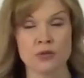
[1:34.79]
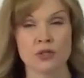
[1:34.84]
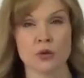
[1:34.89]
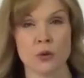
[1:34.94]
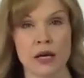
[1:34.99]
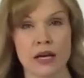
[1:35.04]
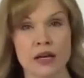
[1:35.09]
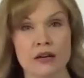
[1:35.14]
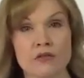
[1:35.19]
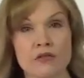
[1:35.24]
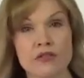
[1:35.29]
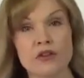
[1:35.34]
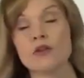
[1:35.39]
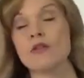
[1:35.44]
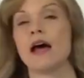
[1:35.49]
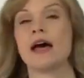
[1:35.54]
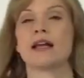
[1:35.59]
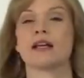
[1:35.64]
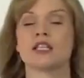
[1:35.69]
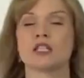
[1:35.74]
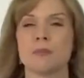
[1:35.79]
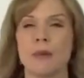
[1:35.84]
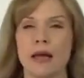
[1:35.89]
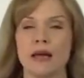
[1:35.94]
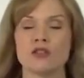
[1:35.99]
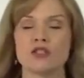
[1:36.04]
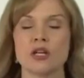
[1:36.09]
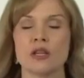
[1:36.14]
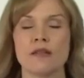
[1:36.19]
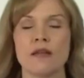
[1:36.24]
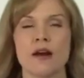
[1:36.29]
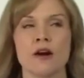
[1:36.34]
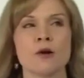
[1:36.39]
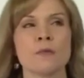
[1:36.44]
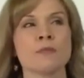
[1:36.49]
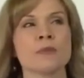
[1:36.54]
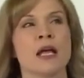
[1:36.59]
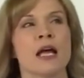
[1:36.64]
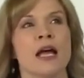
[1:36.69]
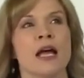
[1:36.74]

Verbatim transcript: so I can feel that expansion there.